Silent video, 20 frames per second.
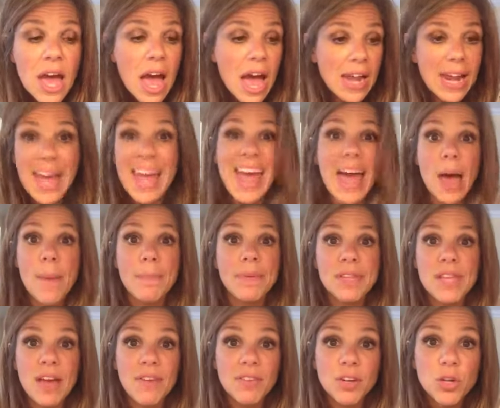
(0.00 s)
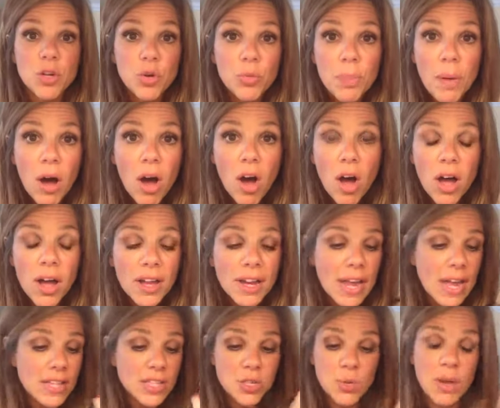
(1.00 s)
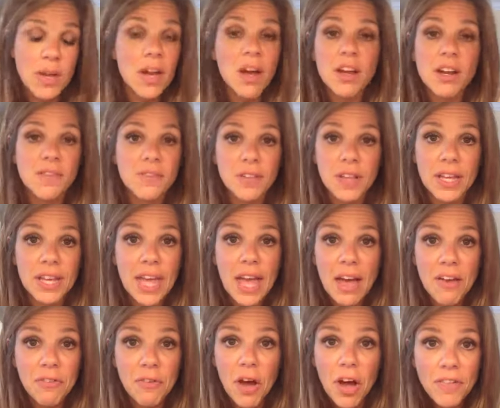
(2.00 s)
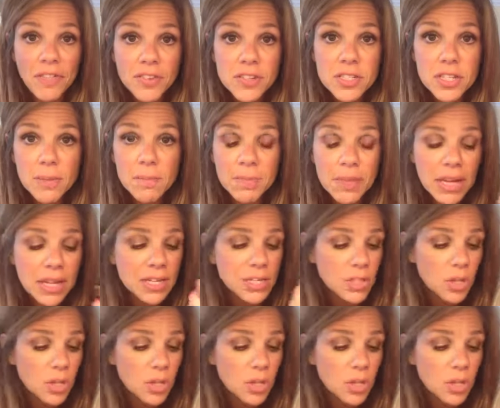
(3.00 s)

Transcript: and I happened to have a coupon, and so I got it for like half off or something.